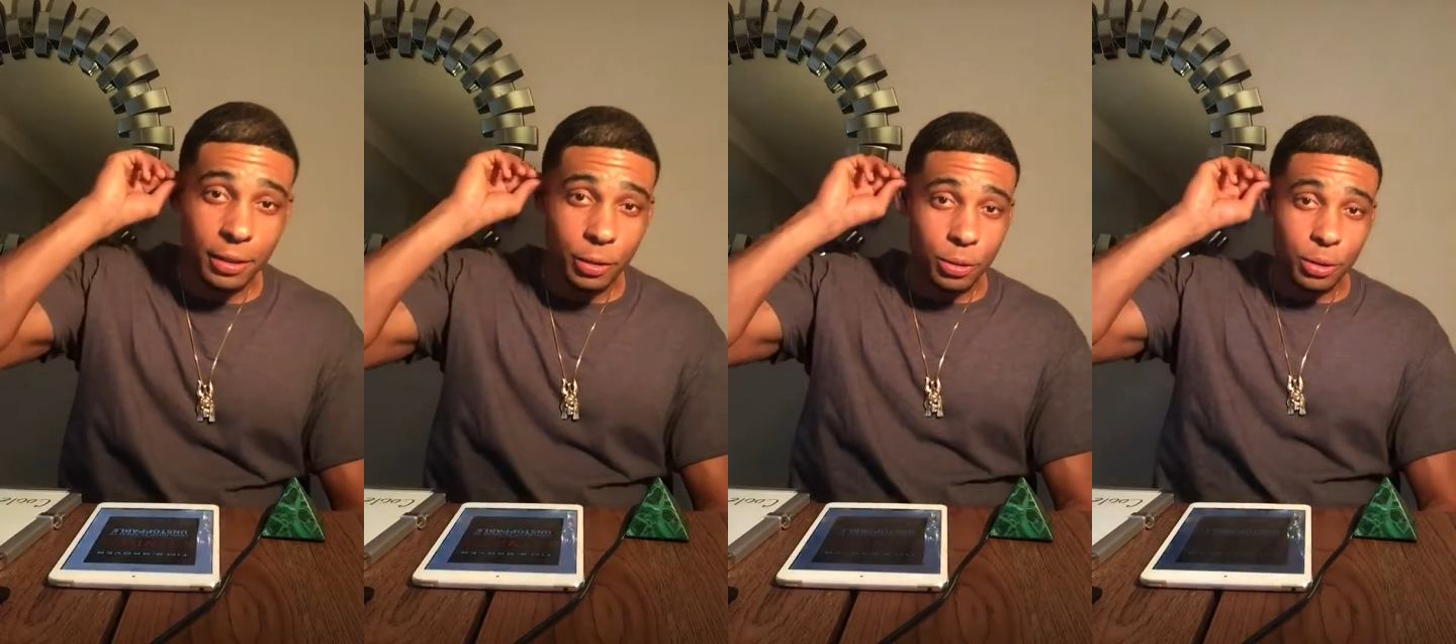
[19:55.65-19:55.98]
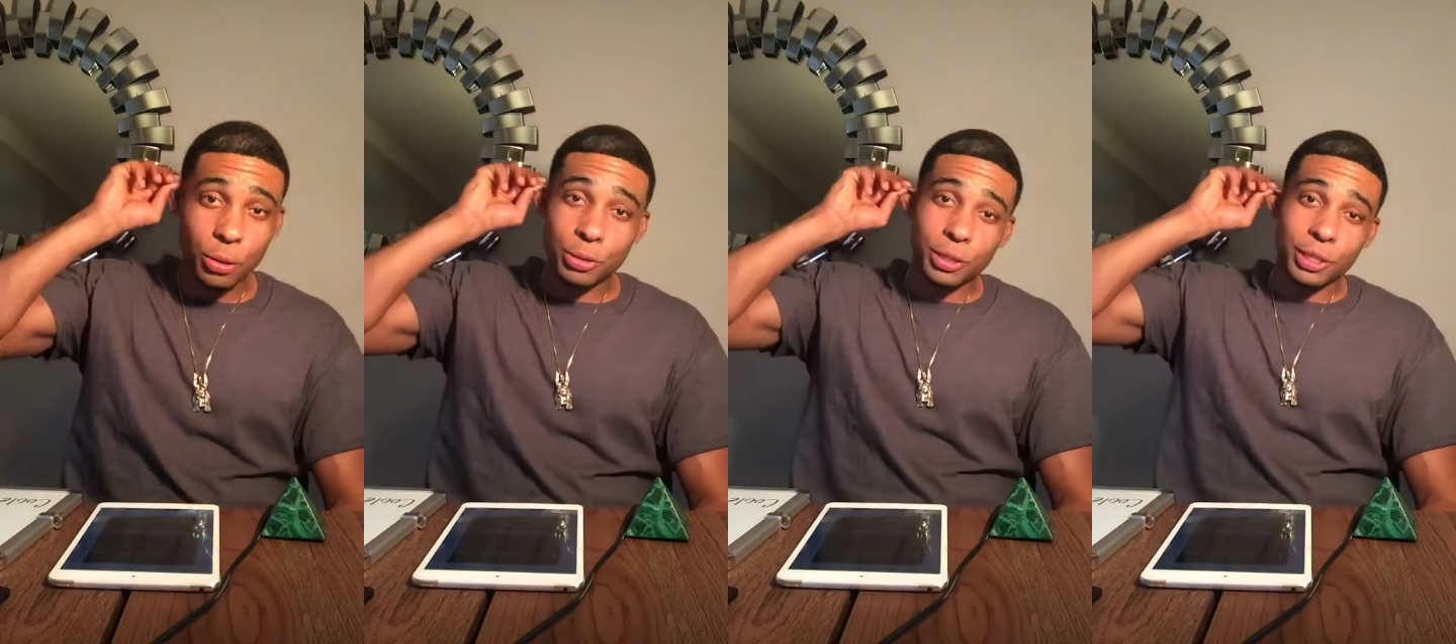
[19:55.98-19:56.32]

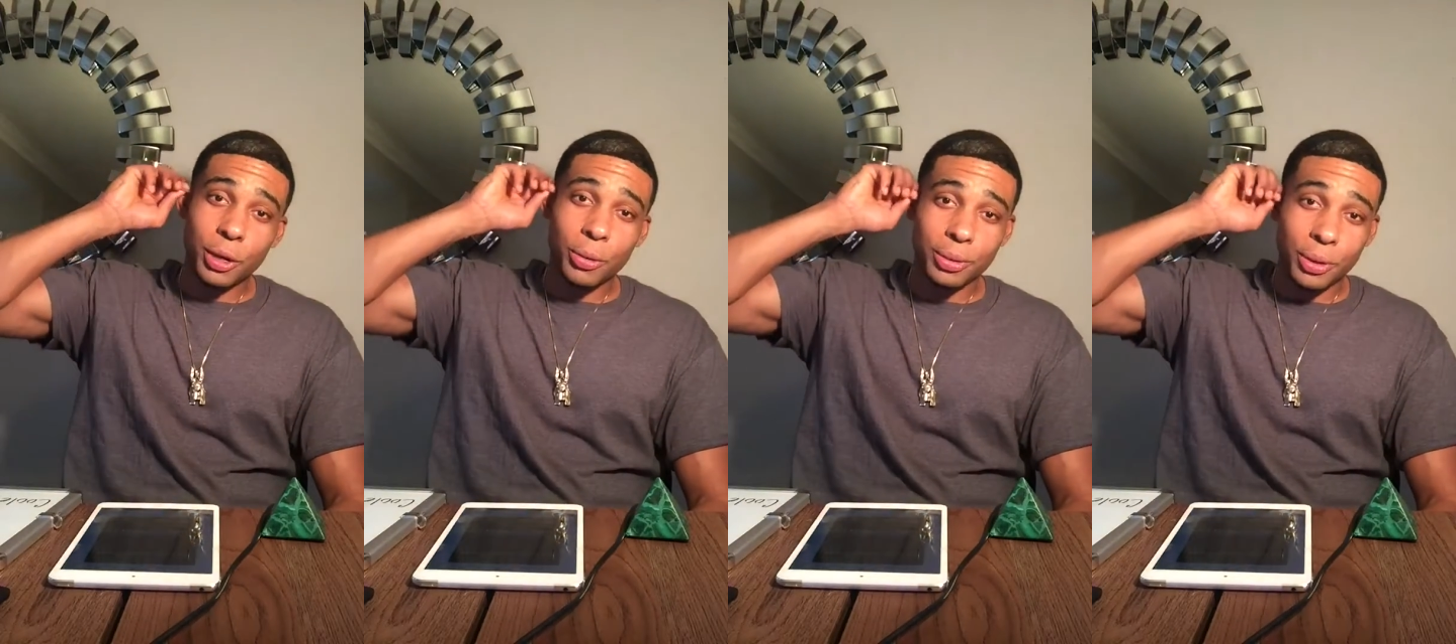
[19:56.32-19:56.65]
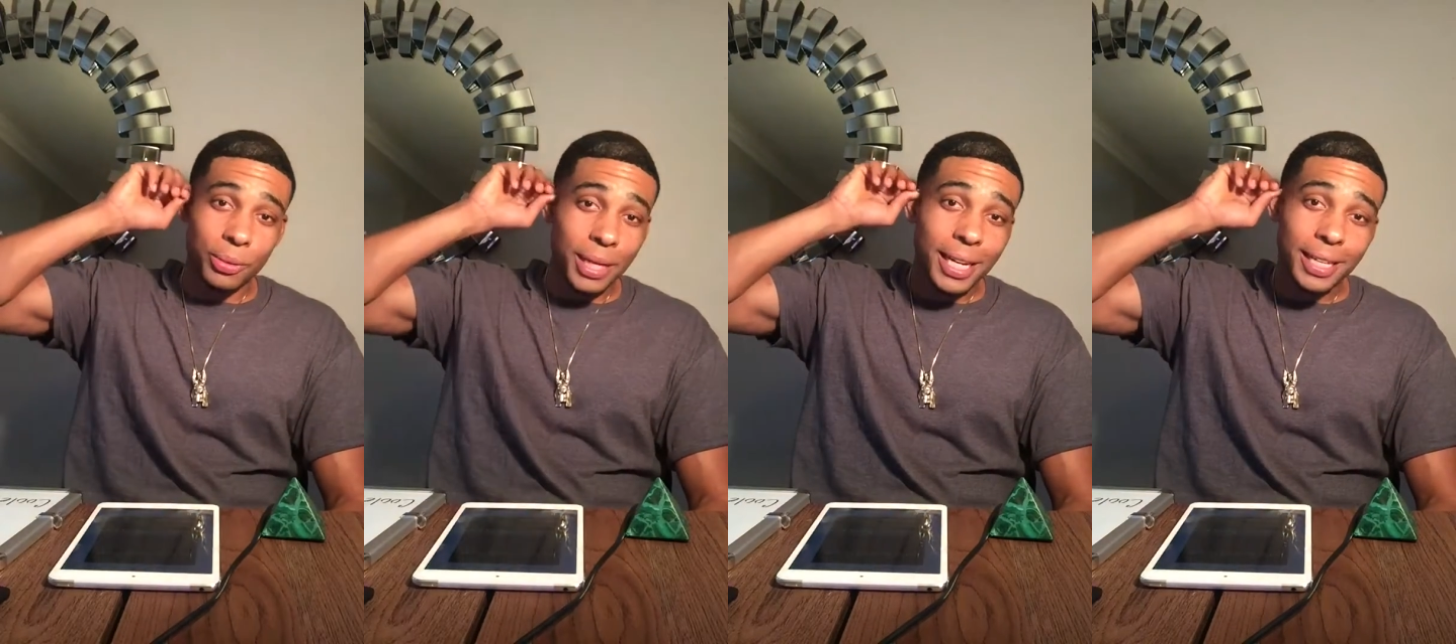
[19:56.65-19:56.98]
Losers
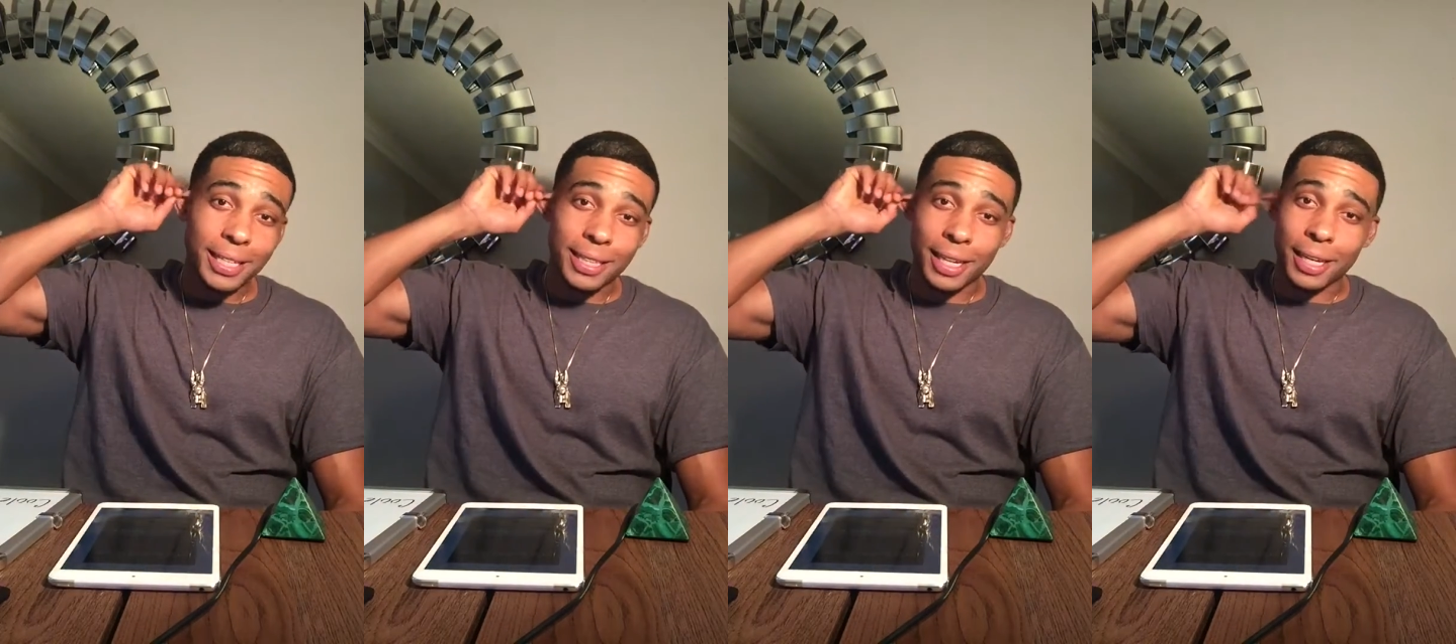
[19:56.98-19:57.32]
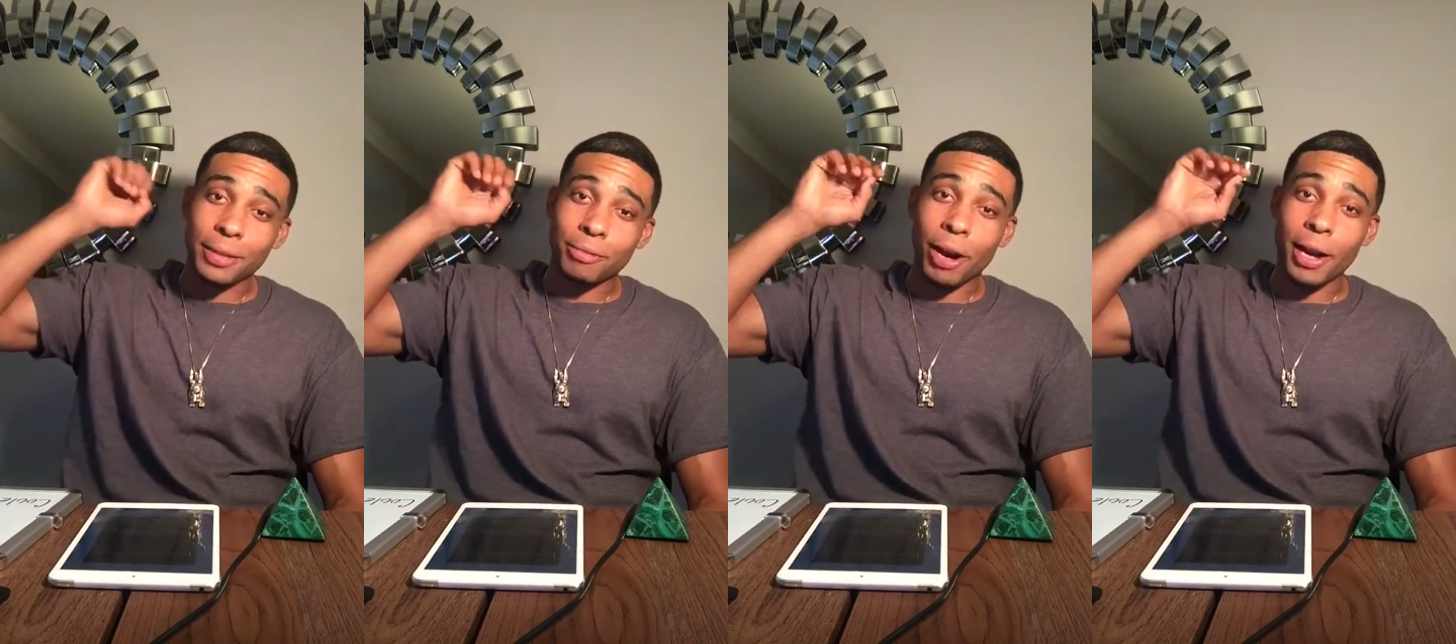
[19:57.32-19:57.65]
don't get anything,
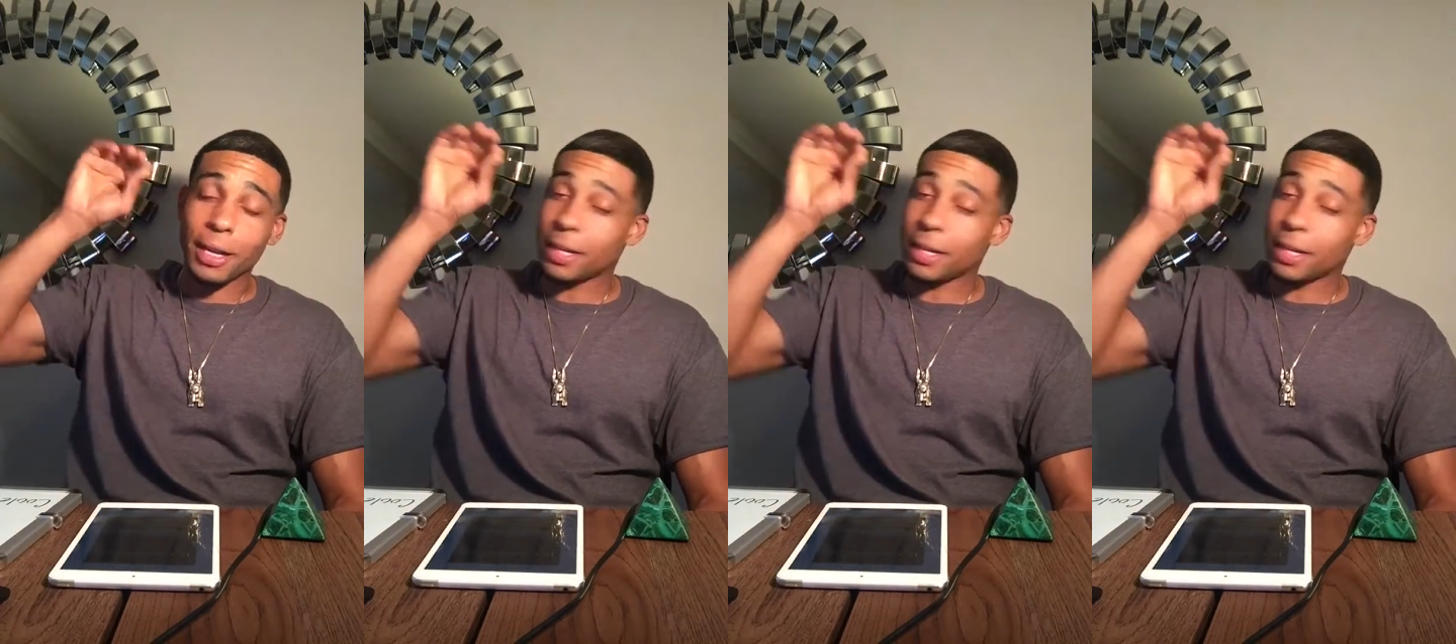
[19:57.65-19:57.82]
right?